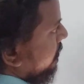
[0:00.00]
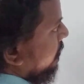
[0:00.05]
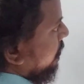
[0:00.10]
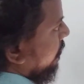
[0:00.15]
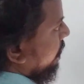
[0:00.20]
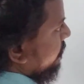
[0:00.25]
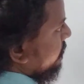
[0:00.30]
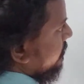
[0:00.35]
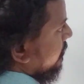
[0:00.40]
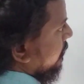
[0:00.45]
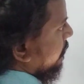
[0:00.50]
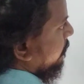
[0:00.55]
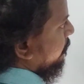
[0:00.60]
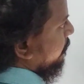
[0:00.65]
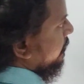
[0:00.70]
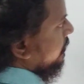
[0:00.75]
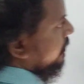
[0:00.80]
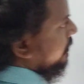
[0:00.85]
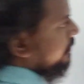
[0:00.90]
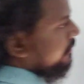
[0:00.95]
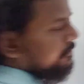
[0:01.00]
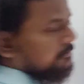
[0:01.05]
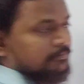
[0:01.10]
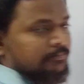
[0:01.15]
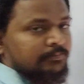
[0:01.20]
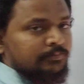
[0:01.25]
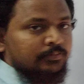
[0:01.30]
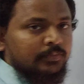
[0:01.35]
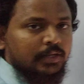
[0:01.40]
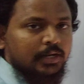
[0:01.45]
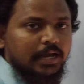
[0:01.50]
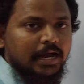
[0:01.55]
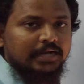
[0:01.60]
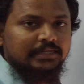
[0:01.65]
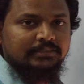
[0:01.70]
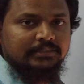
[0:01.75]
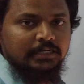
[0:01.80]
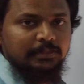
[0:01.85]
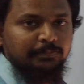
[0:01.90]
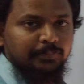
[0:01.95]
of CP.
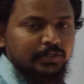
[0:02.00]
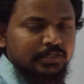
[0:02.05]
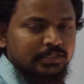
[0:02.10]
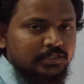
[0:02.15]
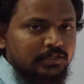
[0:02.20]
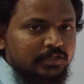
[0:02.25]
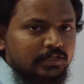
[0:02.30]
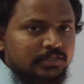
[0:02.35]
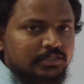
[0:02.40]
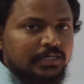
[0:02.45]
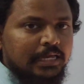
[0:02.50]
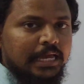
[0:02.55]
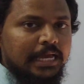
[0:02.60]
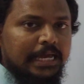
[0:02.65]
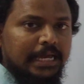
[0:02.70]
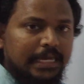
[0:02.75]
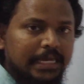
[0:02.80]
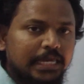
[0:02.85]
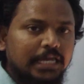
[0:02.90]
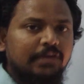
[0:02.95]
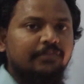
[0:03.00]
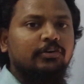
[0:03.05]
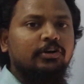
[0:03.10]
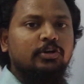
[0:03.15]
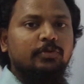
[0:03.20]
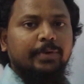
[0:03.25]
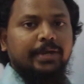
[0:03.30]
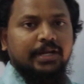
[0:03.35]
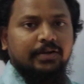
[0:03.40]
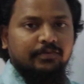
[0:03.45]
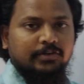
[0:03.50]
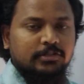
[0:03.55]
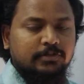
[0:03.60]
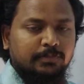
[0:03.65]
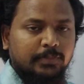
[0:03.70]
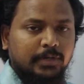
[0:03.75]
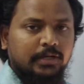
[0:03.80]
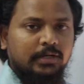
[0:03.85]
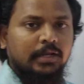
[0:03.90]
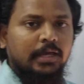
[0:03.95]
100% is equal to my
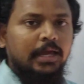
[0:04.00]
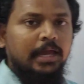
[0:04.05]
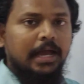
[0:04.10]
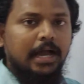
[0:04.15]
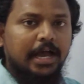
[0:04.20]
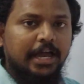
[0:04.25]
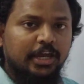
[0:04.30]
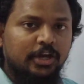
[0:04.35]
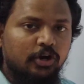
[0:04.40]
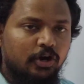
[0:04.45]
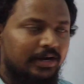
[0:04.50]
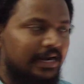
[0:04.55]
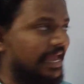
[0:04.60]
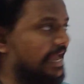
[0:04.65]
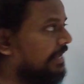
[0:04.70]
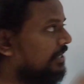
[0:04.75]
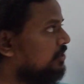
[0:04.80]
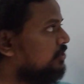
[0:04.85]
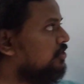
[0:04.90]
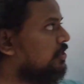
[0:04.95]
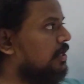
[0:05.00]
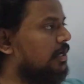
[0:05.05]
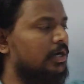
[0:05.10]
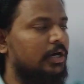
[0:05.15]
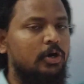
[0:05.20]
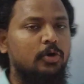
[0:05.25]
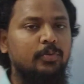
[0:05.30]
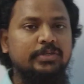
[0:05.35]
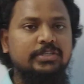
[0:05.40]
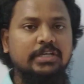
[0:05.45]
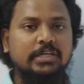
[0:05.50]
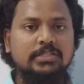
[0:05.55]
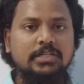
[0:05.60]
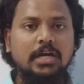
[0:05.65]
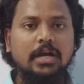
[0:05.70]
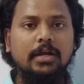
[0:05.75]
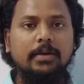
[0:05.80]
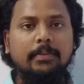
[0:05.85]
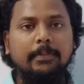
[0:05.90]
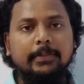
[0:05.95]
investment. I got extra. How much
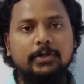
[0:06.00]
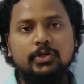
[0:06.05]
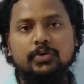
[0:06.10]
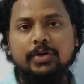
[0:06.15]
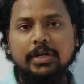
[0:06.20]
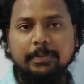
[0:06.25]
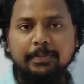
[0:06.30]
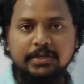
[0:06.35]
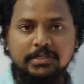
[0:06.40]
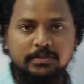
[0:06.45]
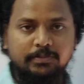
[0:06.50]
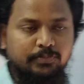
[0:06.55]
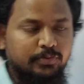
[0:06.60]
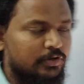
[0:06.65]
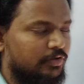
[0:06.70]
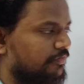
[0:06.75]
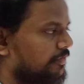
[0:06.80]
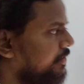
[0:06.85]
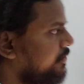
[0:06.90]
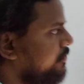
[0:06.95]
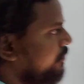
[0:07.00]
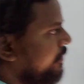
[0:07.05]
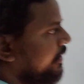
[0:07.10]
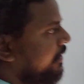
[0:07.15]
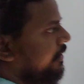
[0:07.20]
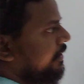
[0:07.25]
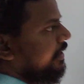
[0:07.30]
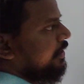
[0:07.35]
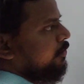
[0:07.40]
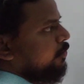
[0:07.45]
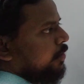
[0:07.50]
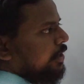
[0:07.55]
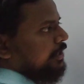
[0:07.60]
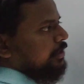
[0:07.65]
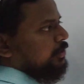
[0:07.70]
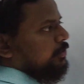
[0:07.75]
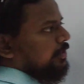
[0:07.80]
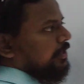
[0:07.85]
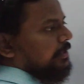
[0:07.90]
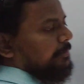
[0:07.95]
extra? 20% profit. So I can write
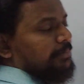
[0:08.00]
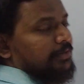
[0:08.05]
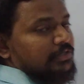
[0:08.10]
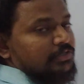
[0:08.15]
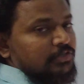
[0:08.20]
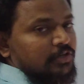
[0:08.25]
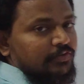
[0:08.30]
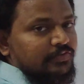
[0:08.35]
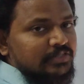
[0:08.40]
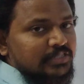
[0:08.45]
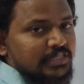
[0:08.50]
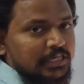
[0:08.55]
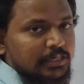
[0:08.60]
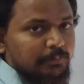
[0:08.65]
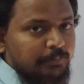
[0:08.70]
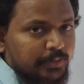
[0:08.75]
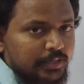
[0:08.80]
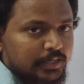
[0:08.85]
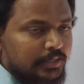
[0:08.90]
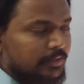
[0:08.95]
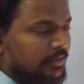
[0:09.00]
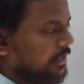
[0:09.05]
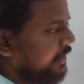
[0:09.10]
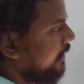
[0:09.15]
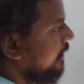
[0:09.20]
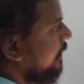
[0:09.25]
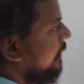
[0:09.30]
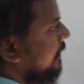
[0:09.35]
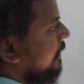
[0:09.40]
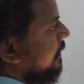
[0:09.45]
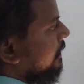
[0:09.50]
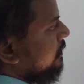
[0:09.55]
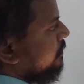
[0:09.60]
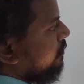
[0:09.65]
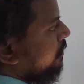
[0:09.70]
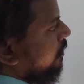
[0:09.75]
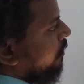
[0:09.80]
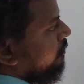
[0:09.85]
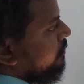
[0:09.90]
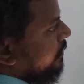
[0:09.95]
120% of CP.
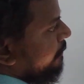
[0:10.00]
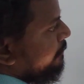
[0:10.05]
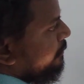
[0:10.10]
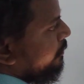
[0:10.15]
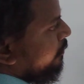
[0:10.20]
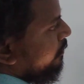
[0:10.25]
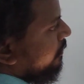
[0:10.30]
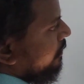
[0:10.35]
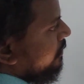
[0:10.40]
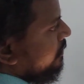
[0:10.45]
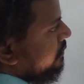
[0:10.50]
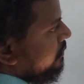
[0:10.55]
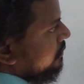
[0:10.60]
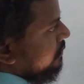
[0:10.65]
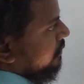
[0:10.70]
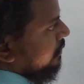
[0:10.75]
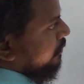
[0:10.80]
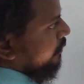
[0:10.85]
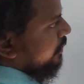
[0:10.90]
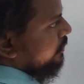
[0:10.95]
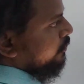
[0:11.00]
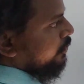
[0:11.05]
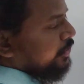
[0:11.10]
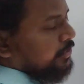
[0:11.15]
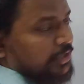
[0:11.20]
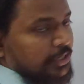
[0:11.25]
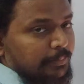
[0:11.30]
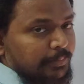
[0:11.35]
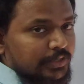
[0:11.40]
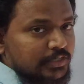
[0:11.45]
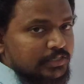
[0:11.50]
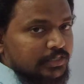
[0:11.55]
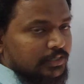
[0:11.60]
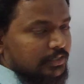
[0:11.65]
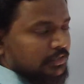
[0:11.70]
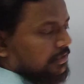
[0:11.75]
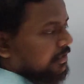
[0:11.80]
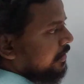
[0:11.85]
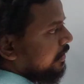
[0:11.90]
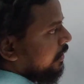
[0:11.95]
So now substitute in this. What is
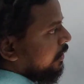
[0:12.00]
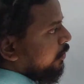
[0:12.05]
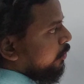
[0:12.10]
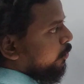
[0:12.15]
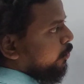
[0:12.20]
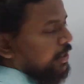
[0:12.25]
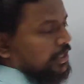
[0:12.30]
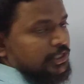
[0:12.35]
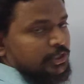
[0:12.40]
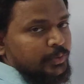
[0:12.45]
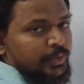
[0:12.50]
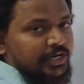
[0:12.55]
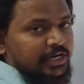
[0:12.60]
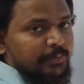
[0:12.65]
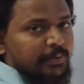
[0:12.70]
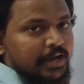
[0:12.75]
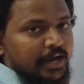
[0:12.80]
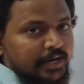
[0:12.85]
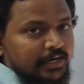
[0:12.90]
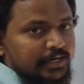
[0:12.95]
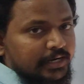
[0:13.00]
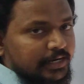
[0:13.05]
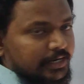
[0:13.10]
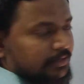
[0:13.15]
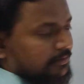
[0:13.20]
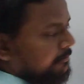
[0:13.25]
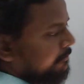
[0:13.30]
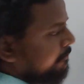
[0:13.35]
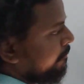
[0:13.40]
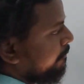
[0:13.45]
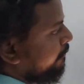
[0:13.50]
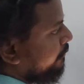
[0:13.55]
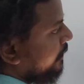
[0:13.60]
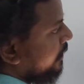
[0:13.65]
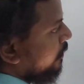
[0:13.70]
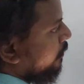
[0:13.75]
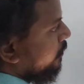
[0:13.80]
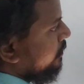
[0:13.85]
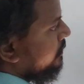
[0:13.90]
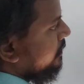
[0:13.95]
120%? 120 by 100,
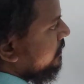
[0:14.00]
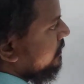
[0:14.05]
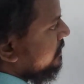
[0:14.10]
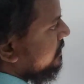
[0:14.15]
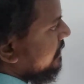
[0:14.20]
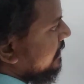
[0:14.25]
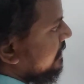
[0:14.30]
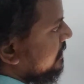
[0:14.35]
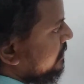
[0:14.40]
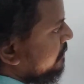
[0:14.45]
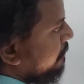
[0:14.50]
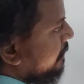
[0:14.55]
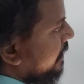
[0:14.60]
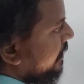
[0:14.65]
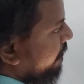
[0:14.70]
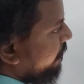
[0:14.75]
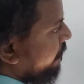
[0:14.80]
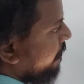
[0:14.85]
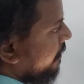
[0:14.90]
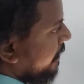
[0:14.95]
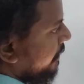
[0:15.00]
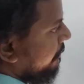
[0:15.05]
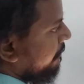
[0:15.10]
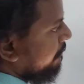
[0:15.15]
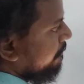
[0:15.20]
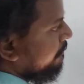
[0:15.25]
which is 6 by 5.